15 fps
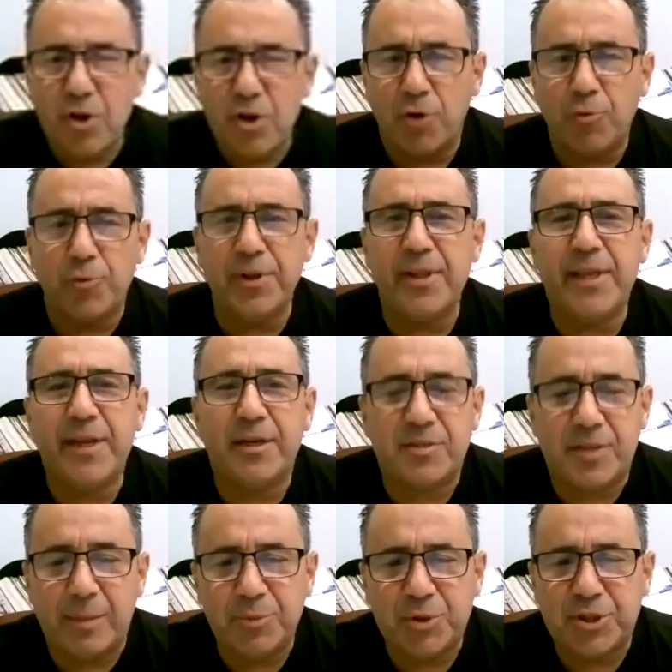really an
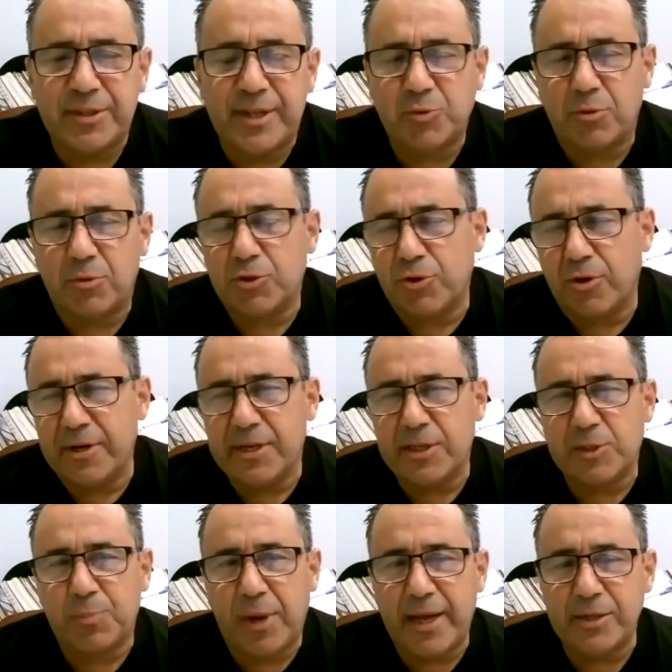assumption. That's what I tried to
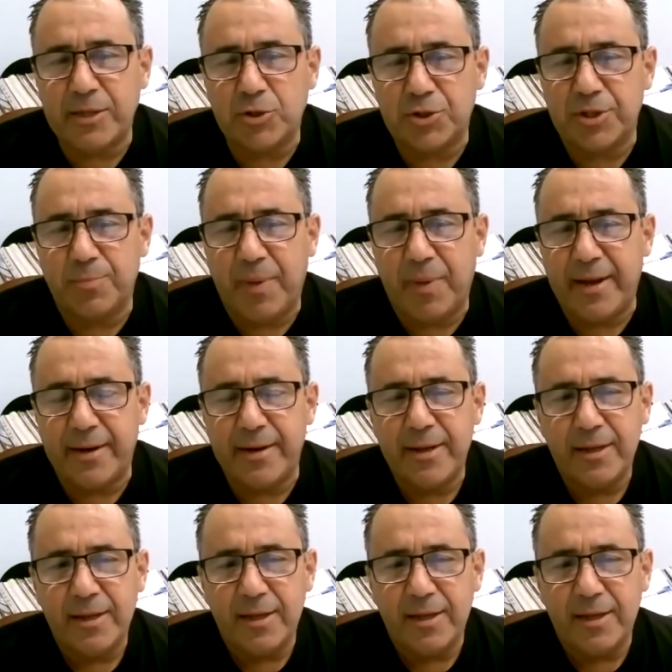explain to you, Ben.